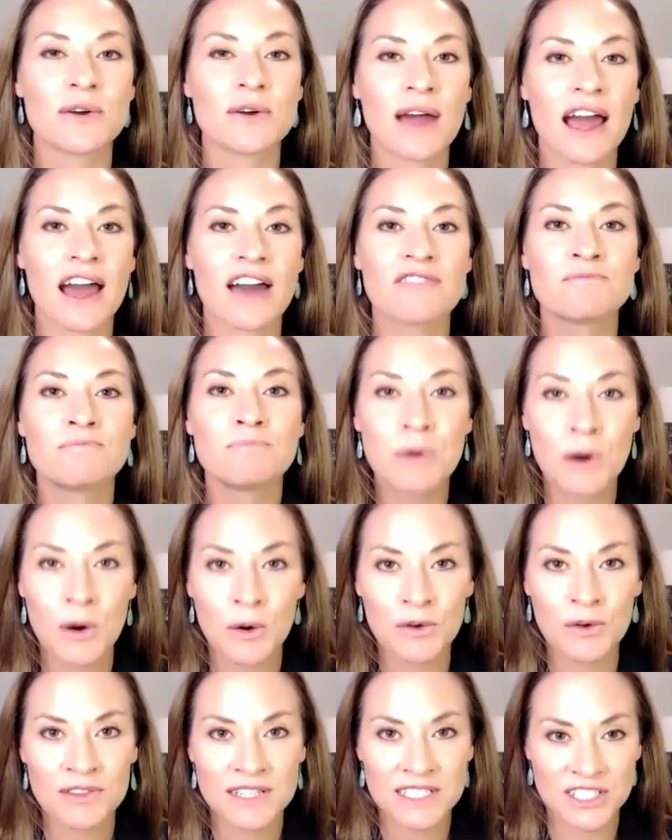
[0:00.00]
have
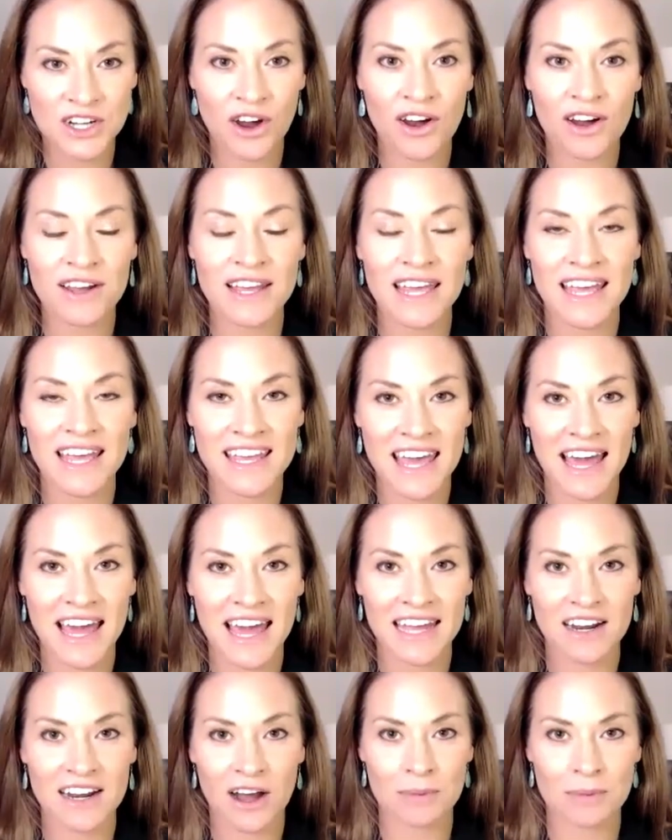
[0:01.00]
both dog and
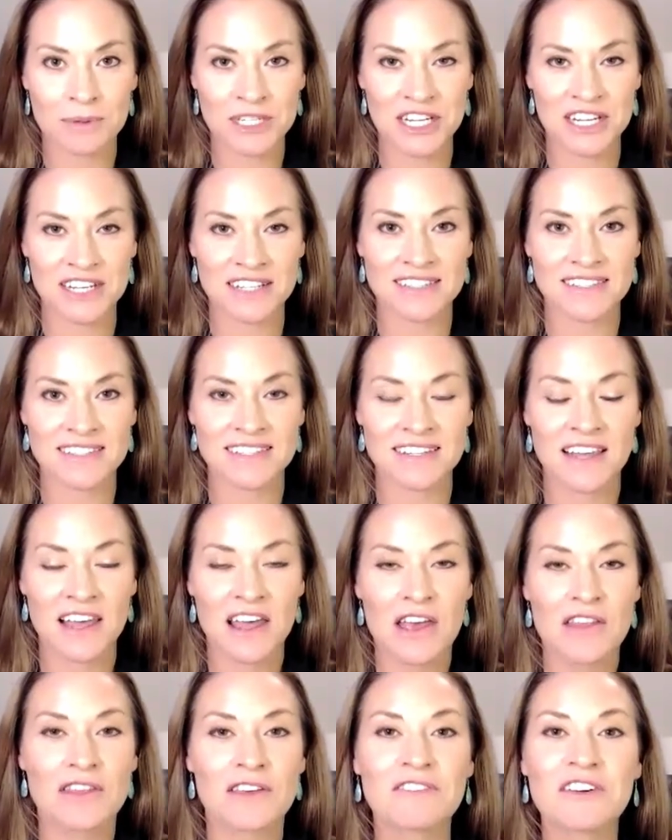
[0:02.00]
cat options.
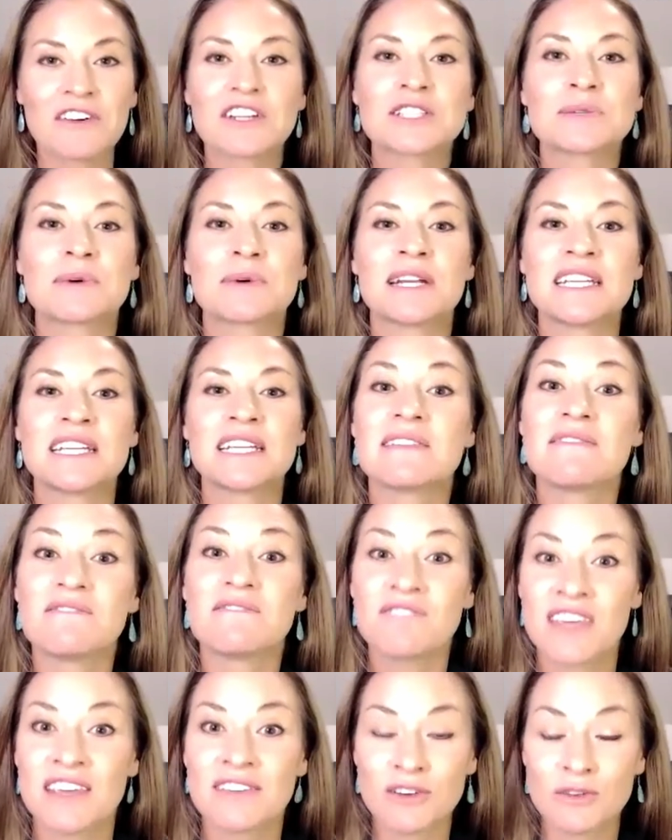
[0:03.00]
The first one is at
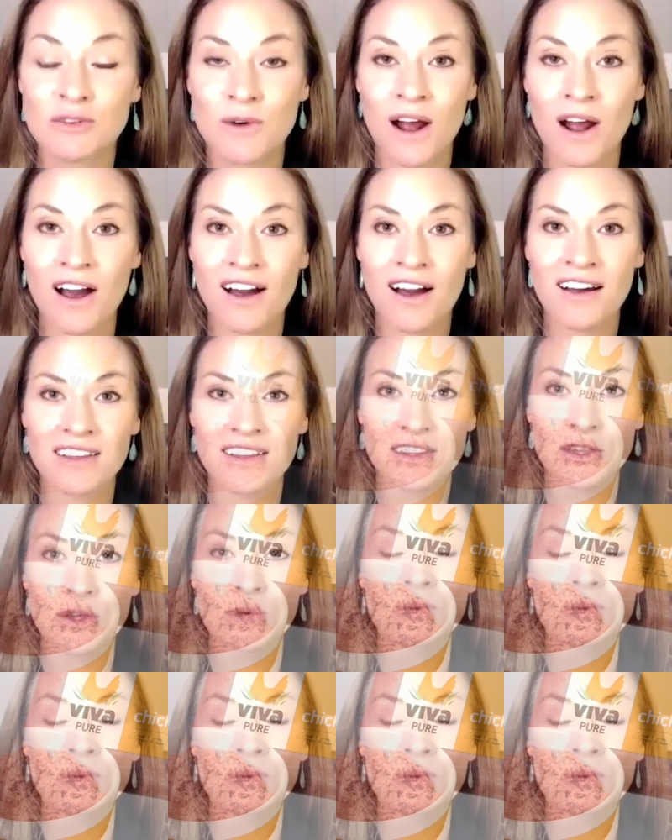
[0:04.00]
Viva Raw. You